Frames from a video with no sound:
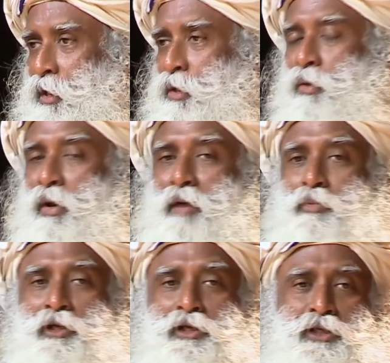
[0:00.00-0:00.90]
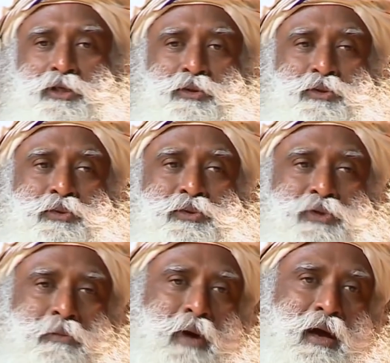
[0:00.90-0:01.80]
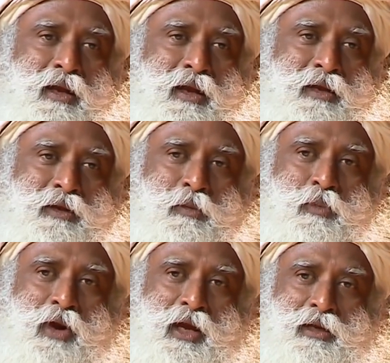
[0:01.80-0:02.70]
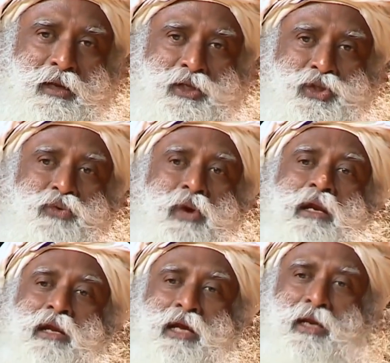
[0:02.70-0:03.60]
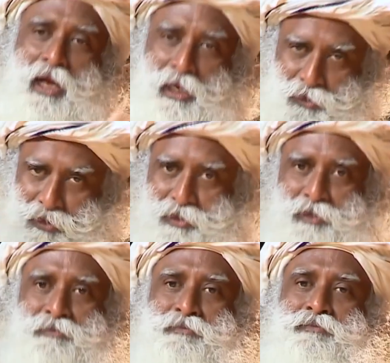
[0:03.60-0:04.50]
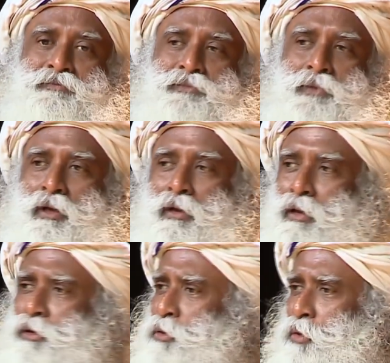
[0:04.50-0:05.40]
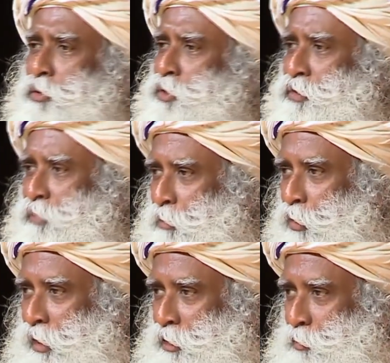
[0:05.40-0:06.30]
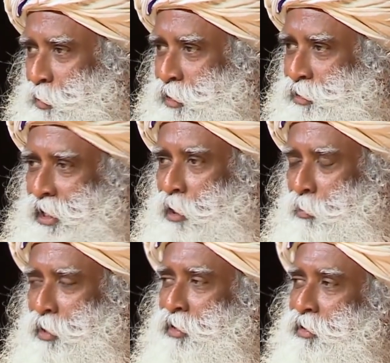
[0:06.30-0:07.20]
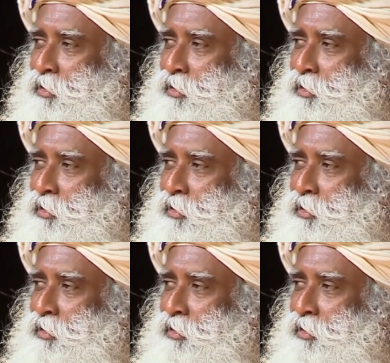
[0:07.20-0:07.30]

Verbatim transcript: your ability to use your body and your brain is greatly enhanced. You know this from your experience anyway.